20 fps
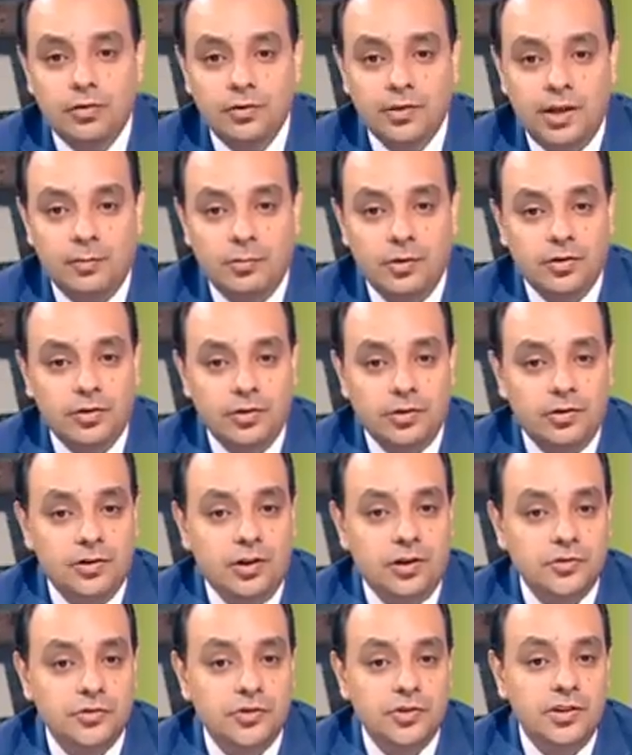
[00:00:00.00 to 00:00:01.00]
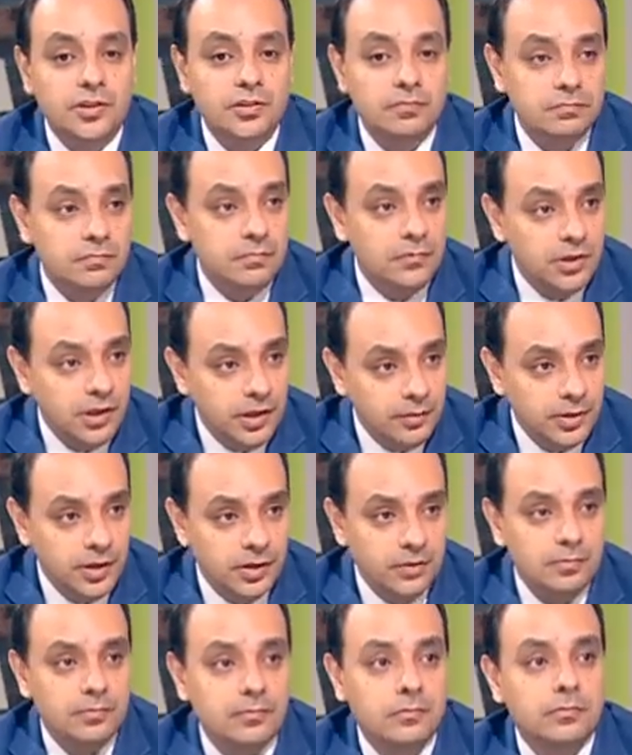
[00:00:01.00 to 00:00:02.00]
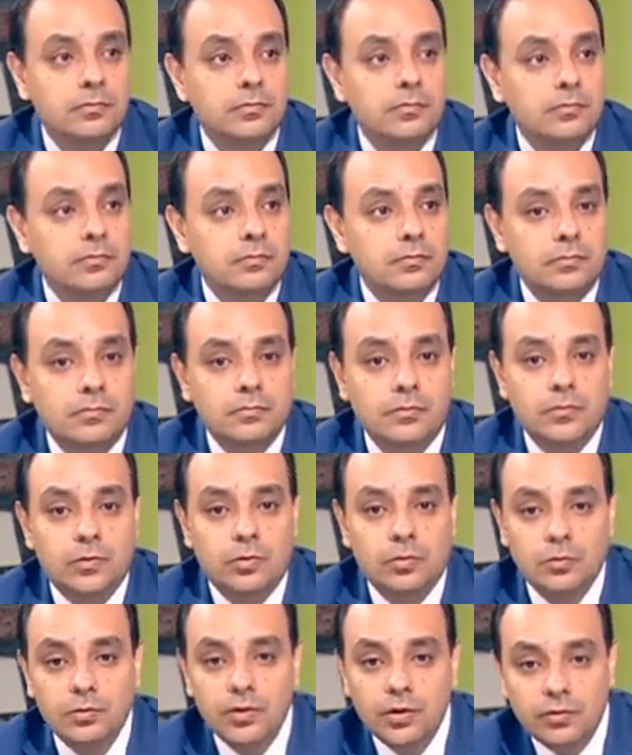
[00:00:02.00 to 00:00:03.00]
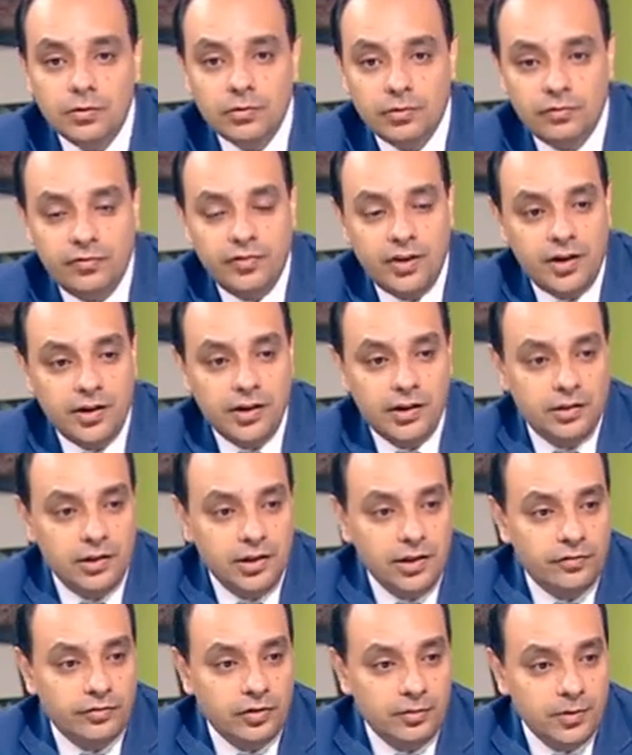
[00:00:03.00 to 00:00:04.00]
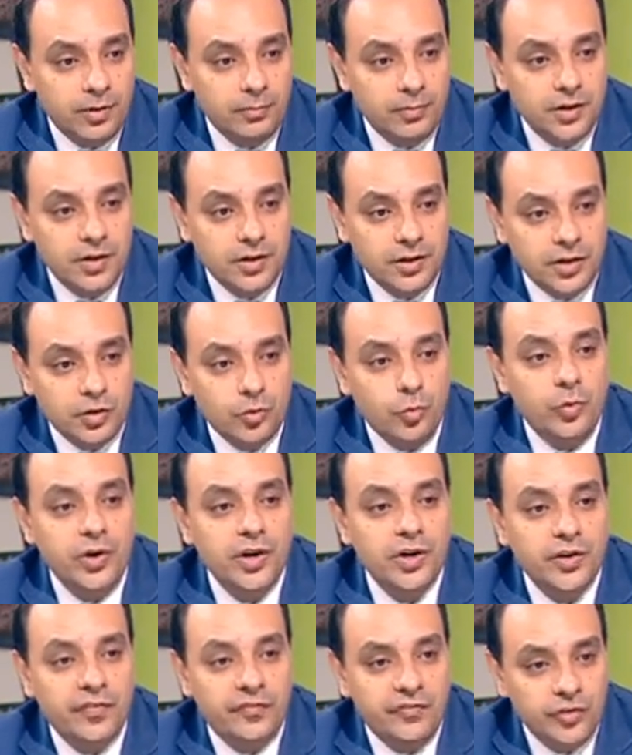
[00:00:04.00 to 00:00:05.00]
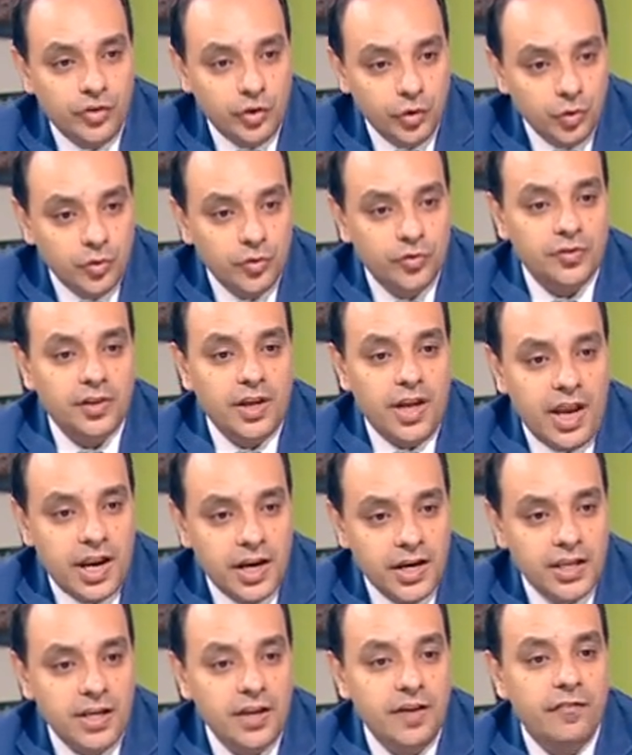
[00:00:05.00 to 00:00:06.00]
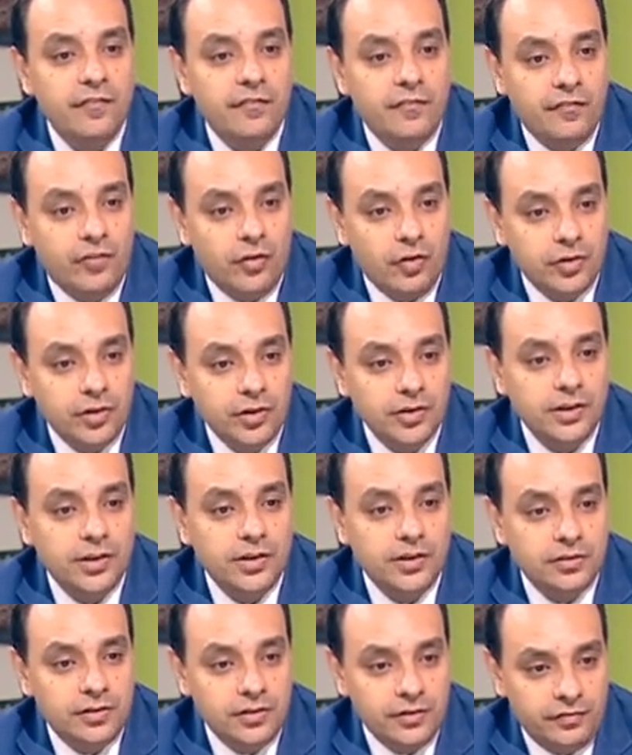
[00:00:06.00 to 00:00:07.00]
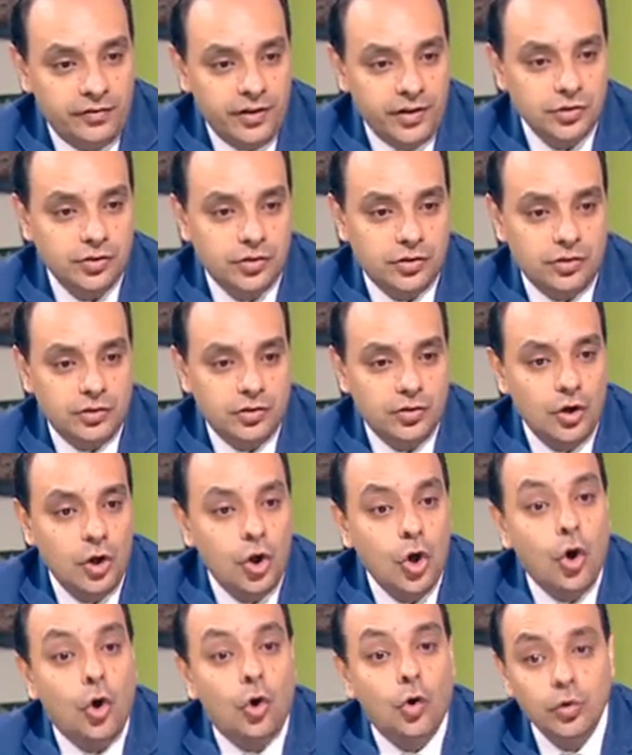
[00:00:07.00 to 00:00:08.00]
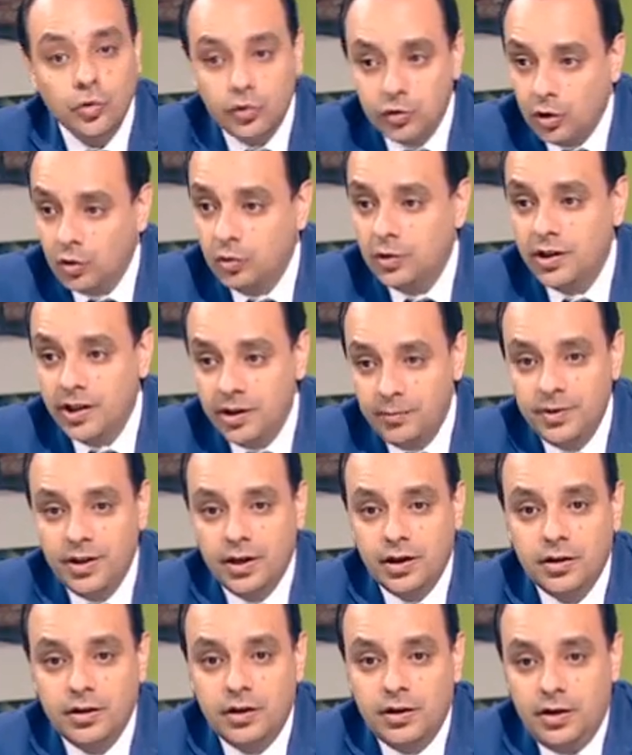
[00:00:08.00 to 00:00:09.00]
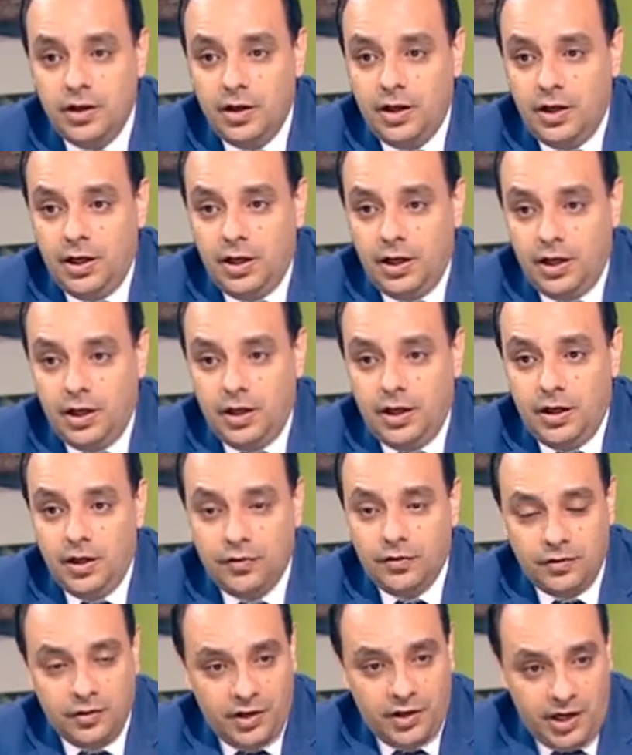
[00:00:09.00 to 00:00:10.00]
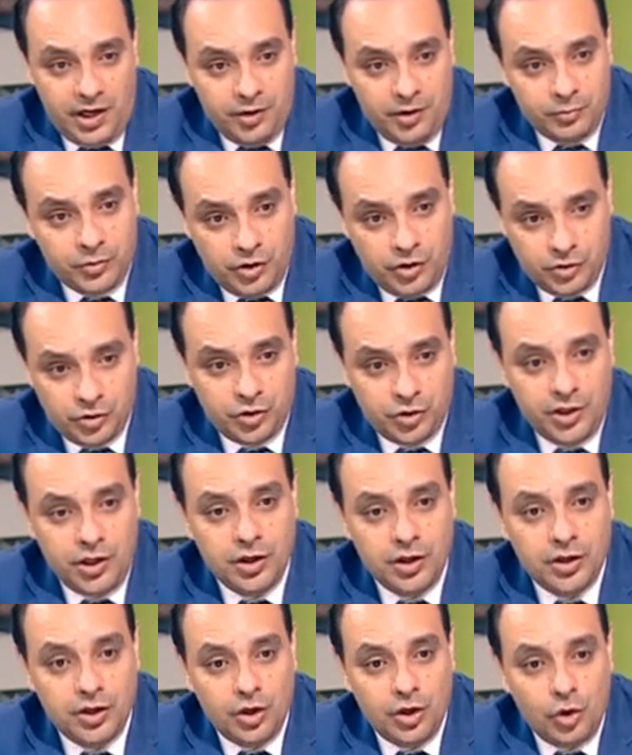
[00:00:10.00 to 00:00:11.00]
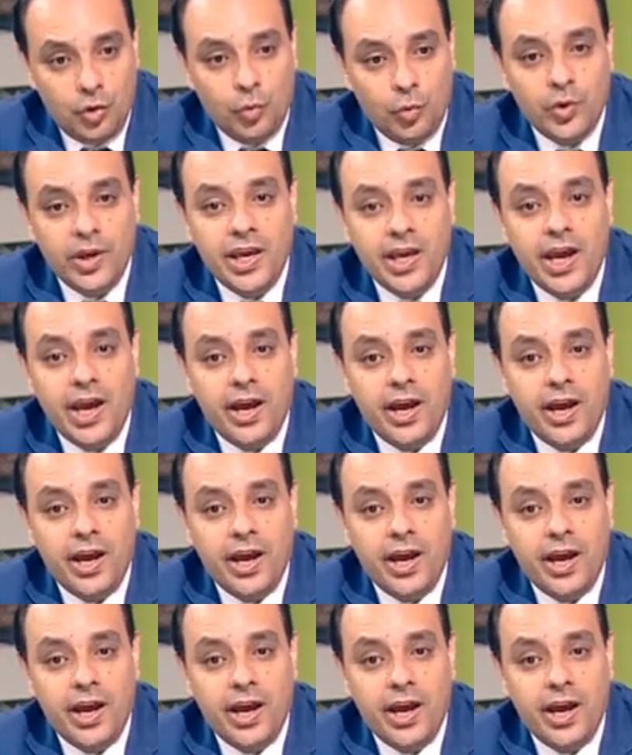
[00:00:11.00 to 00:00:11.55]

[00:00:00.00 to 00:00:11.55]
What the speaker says: neighboring country, Libya. We were very clear from the beginning. We refuse any foreign intervention. Although Libya is an Arab country, we